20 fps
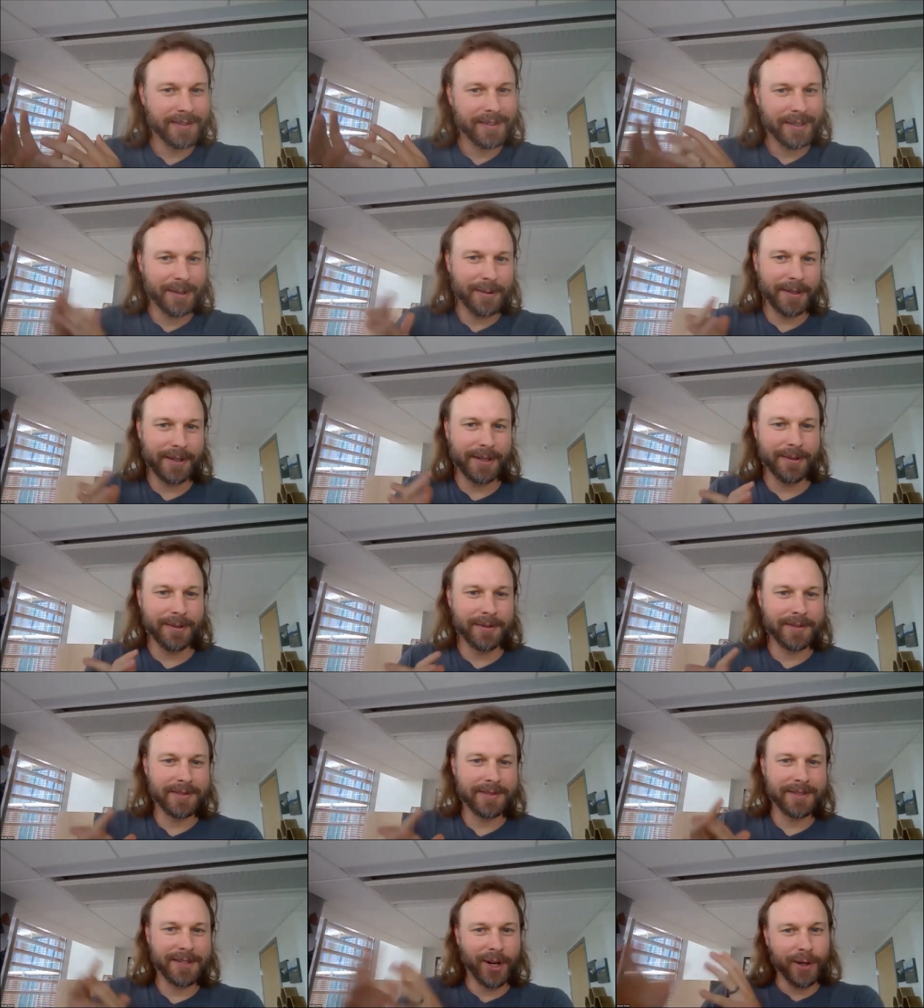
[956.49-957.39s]
You would
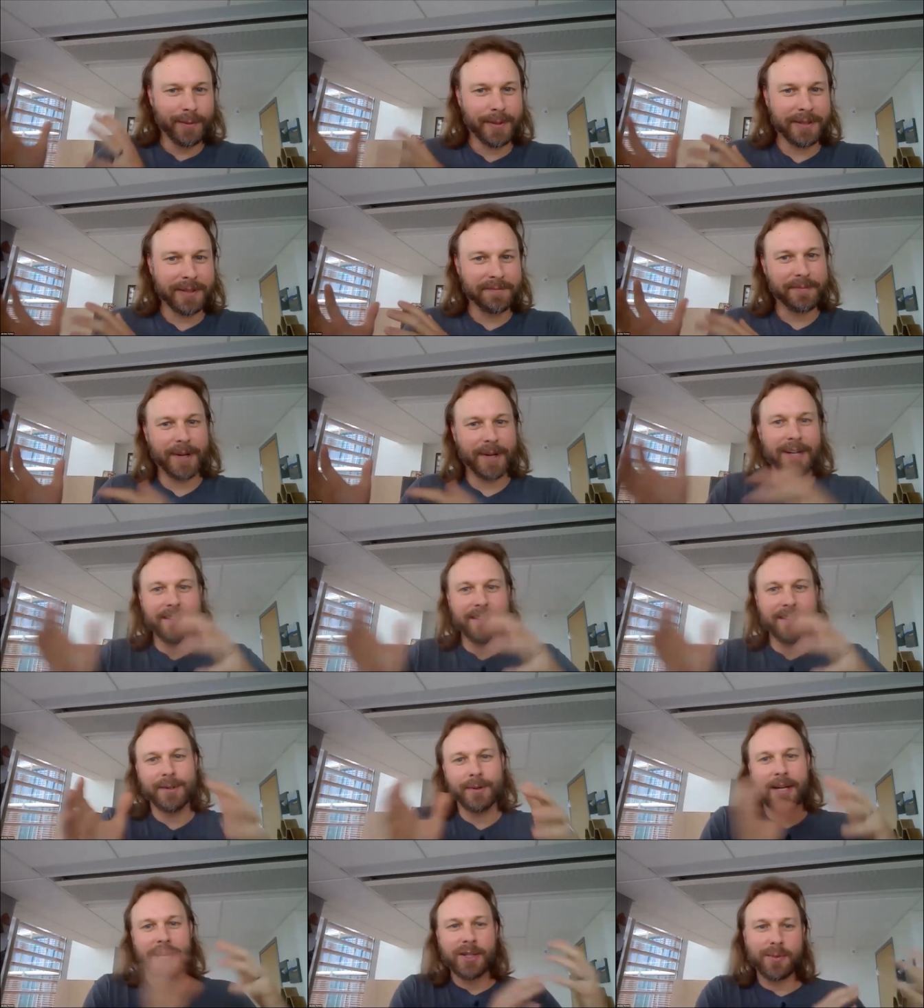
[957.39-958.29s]
use carbon, right? And
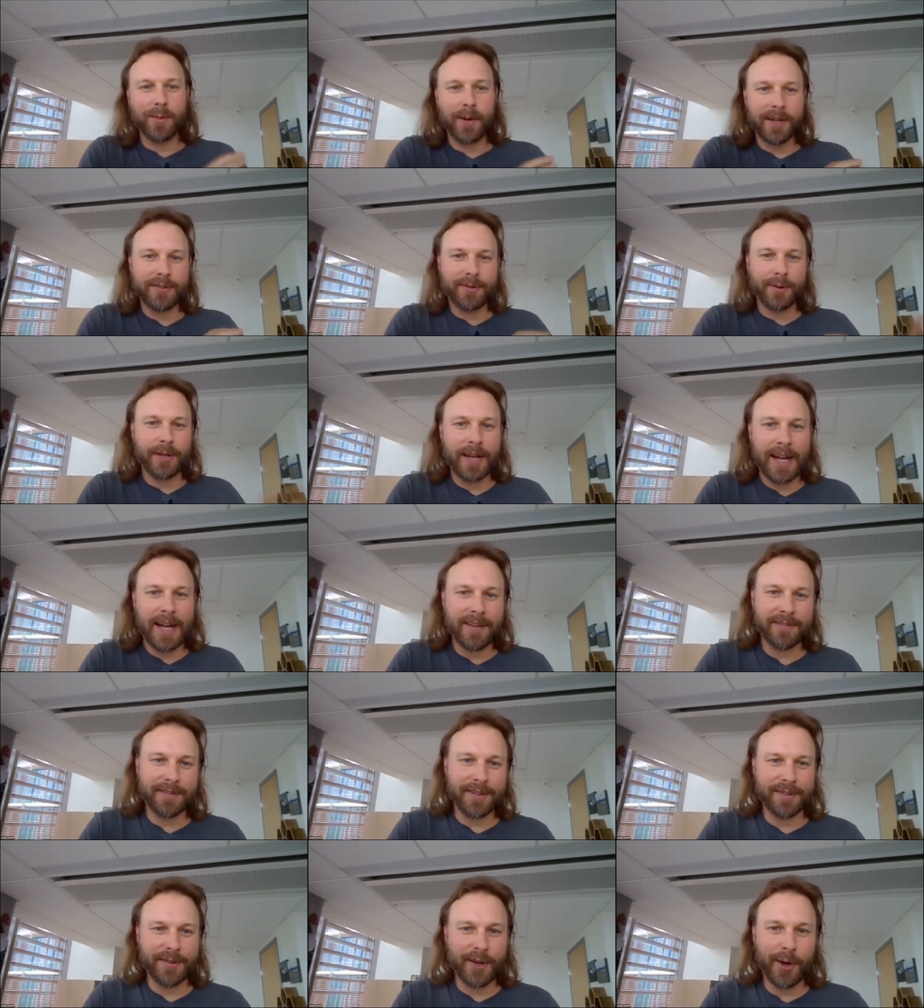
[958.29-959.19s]
so each one sort of
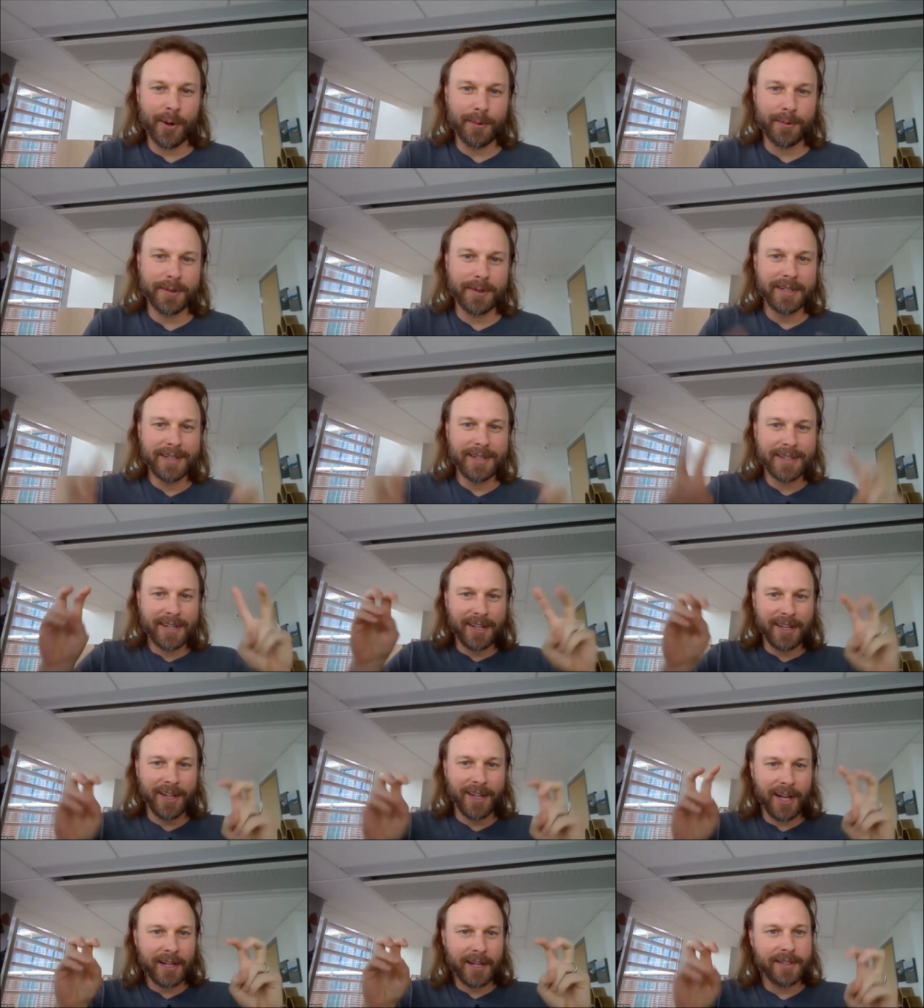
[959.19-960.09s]
has its own
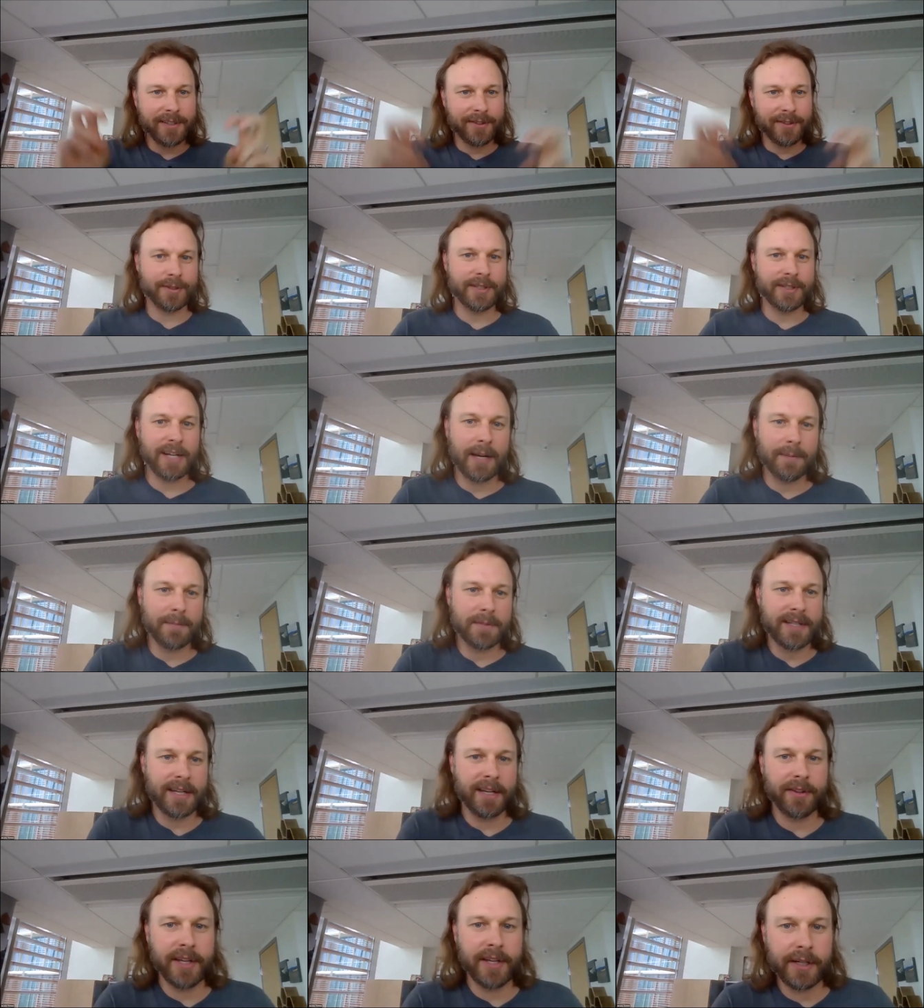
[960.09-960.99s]
clock or time
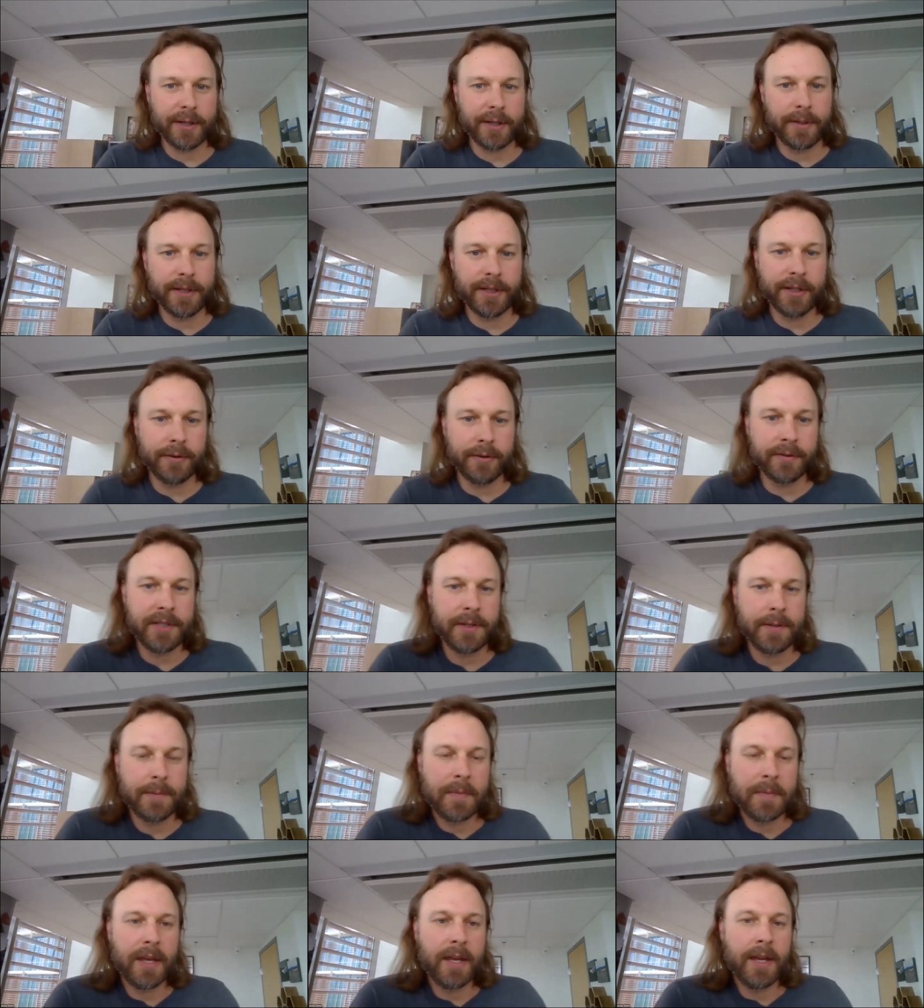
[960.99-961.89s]
scale that you would use.
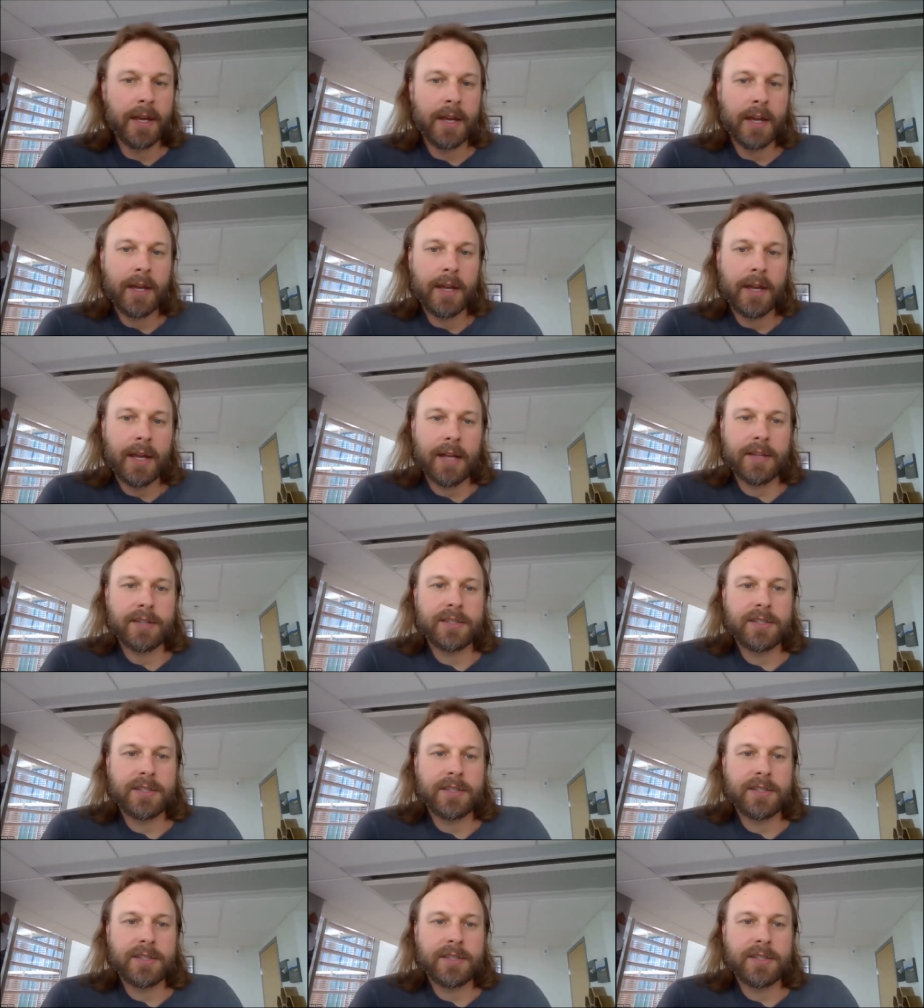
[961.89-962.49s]
And